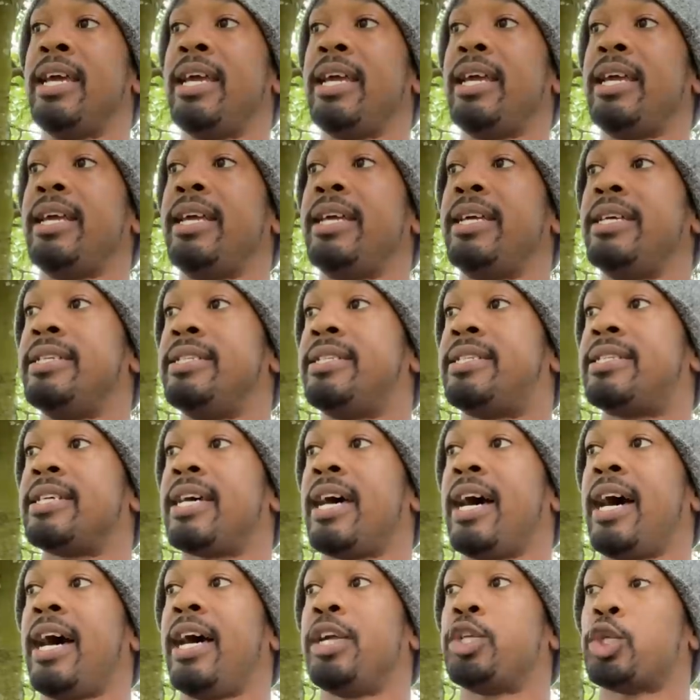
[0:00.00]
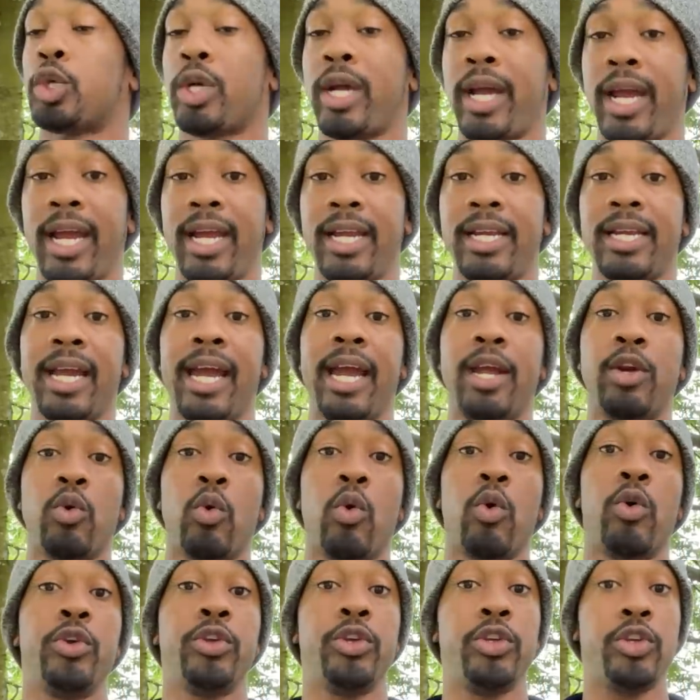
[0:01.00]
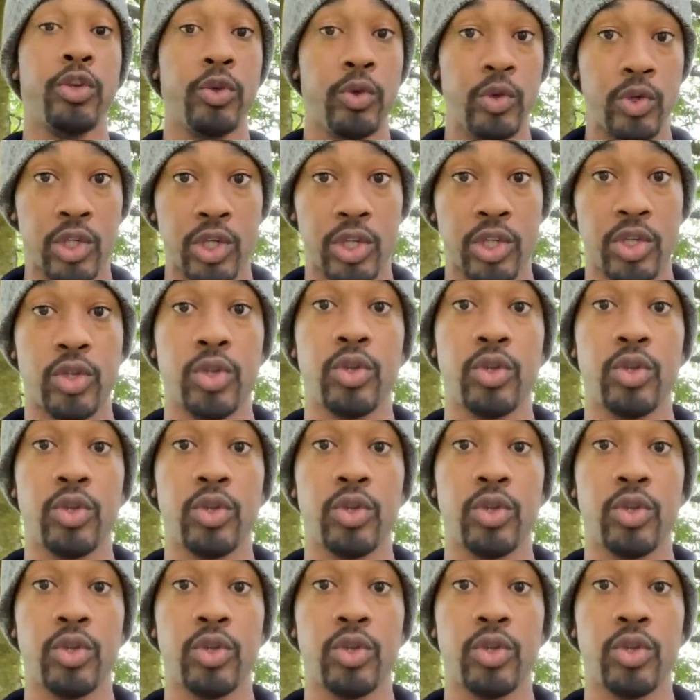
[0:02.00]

is uh, trained and or used